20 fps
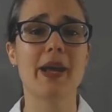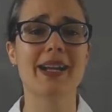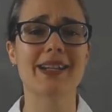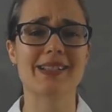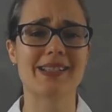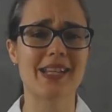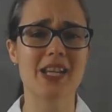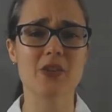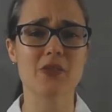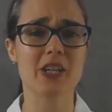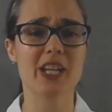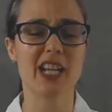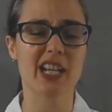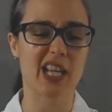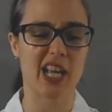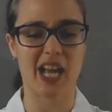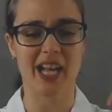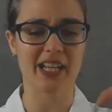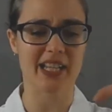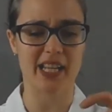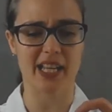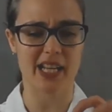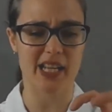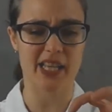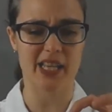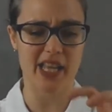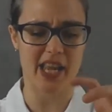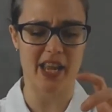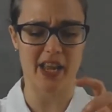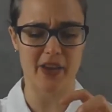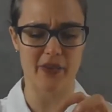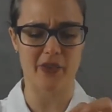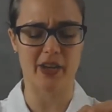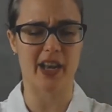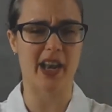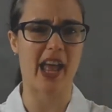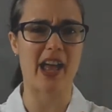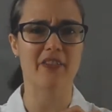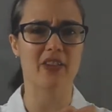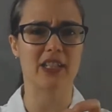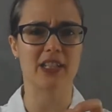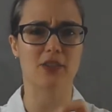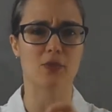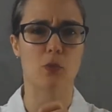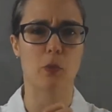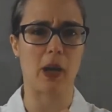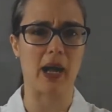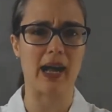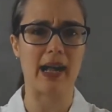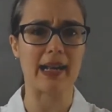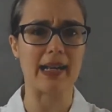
so bacteria can't get in there and have a little